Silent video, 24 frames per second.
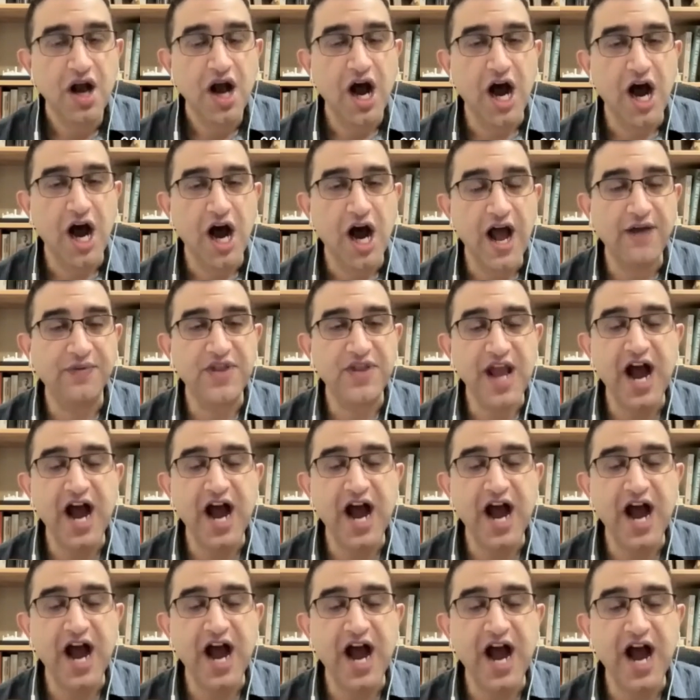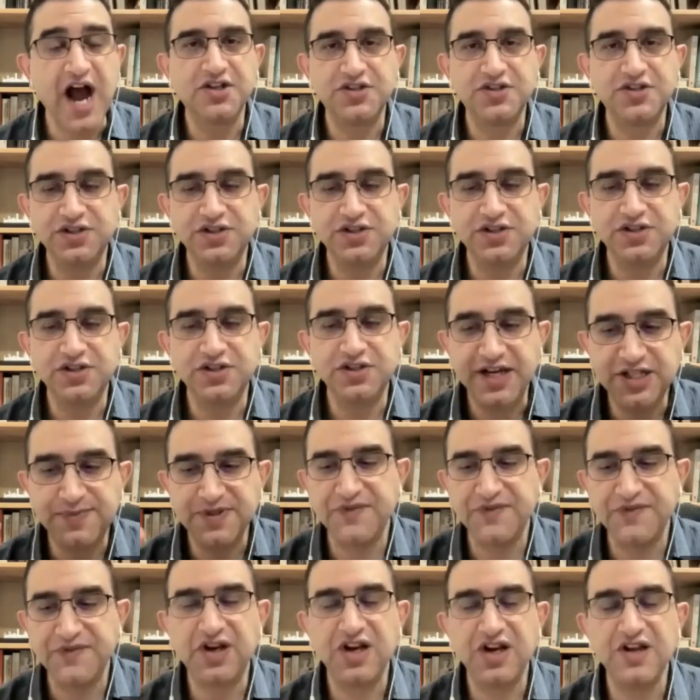And the idea that
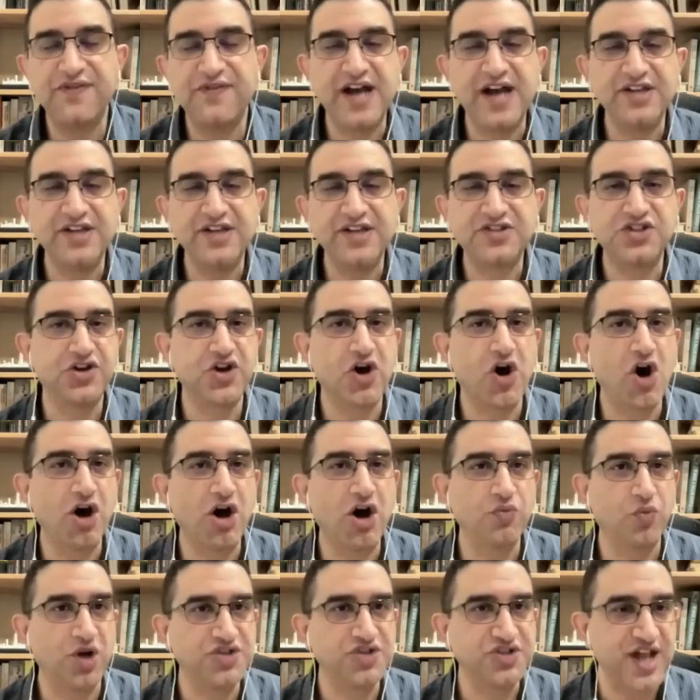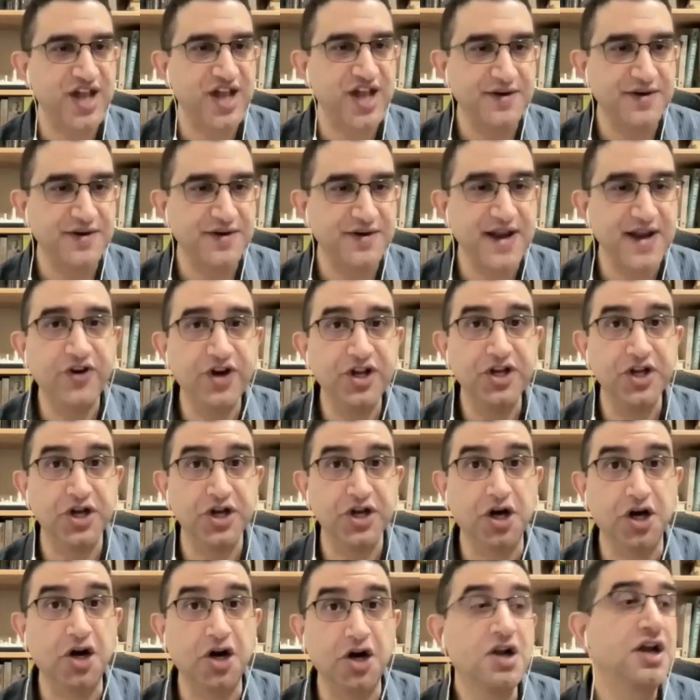he specifically faceted on was that
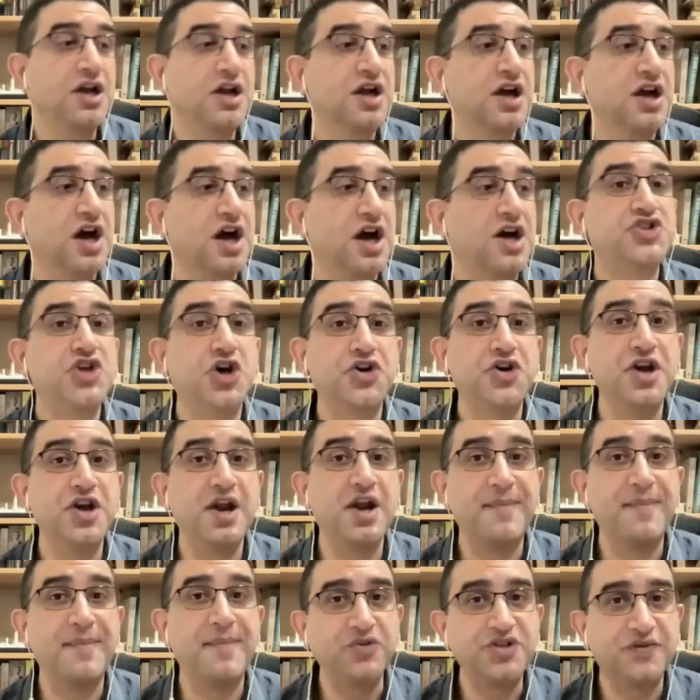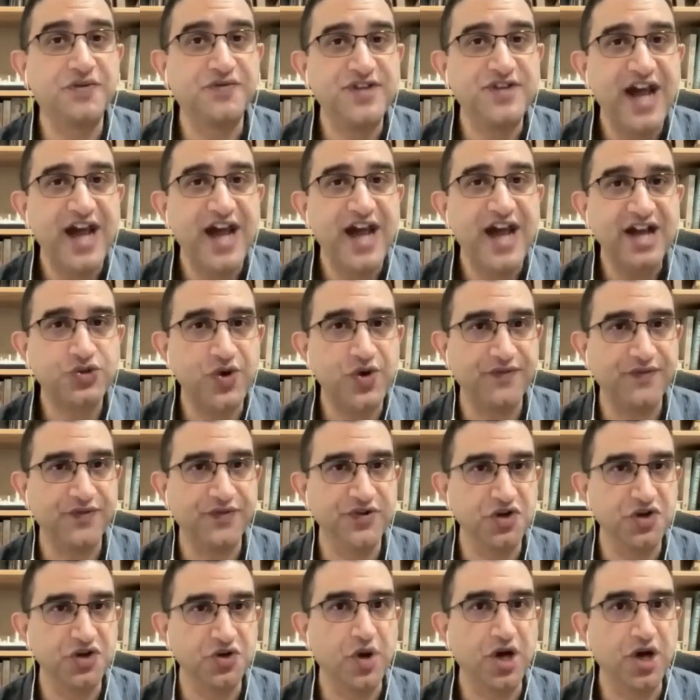every year, a certain amount of
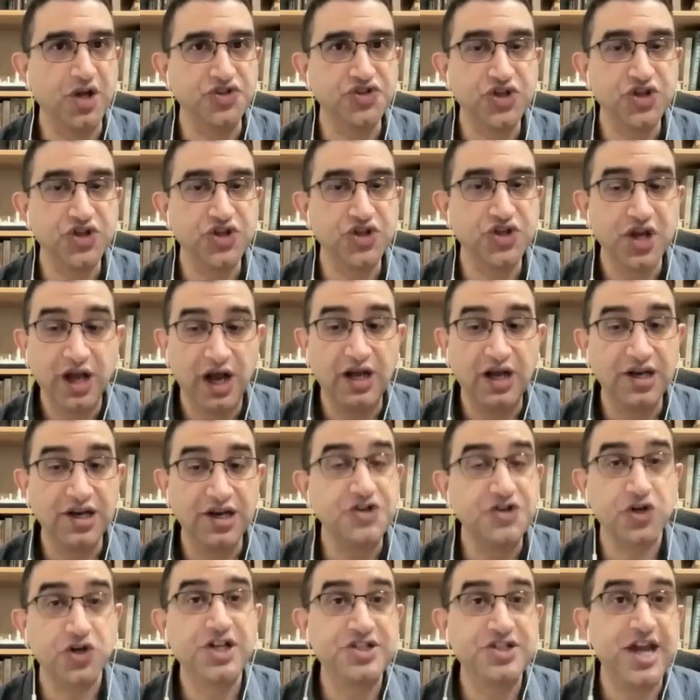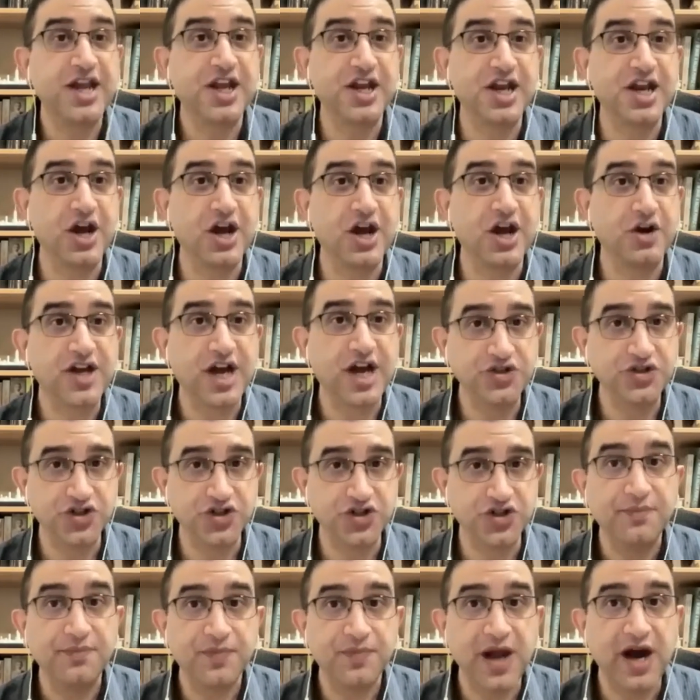tax revenue was literally taken out of the
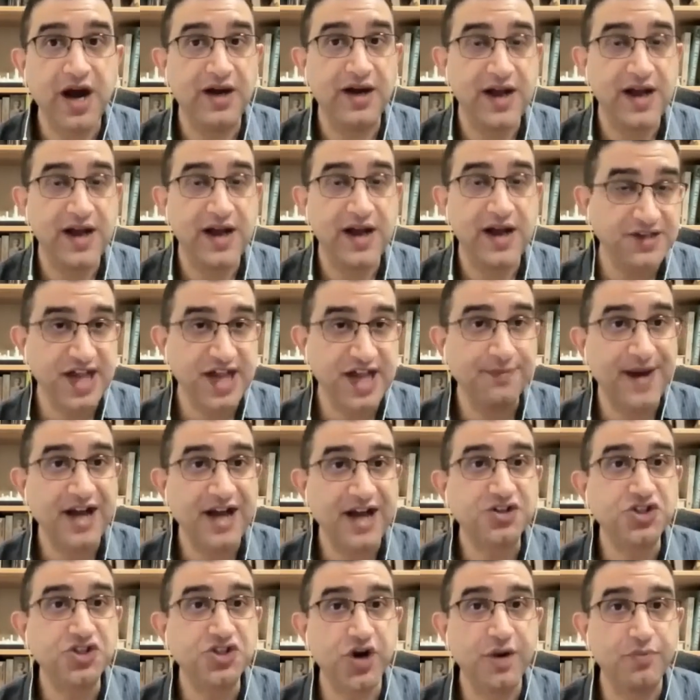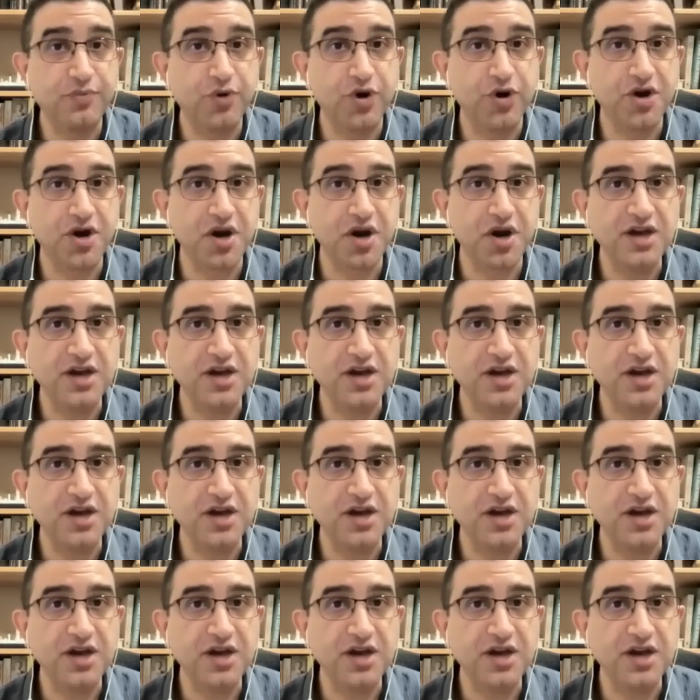country and sent back to Great